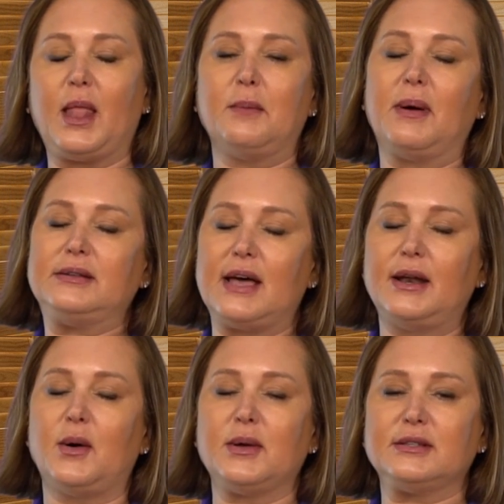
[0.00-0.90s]
My
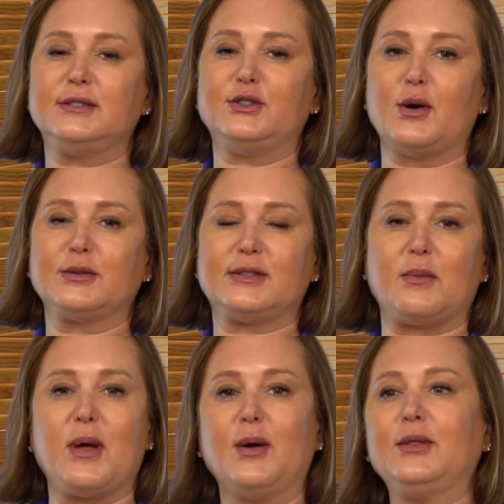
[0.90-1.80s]
dad always jokes
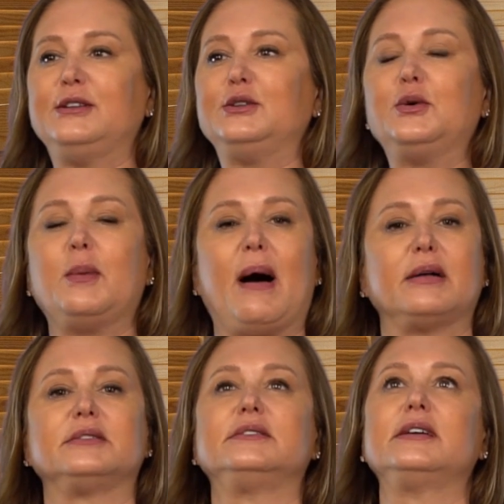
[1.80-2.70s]
that we only do
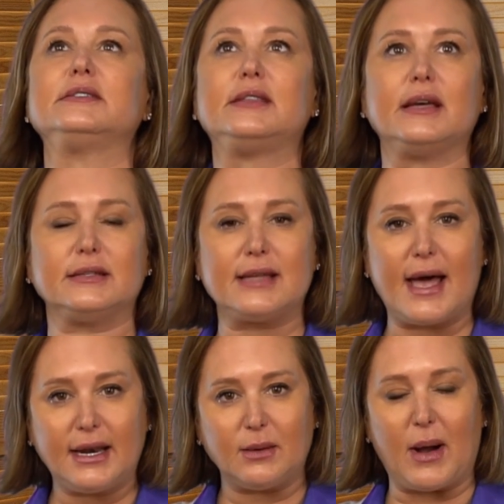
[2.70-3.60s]
about 6 things
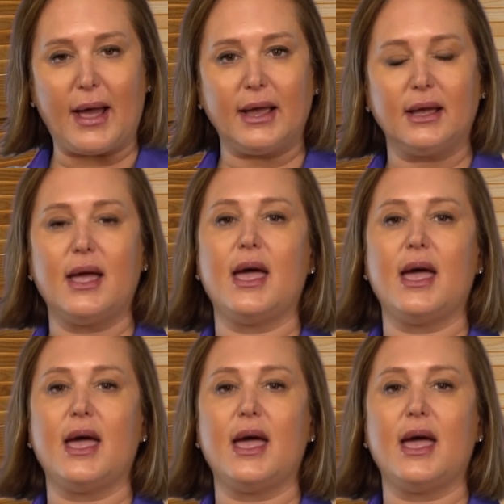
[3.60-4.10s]
anyway.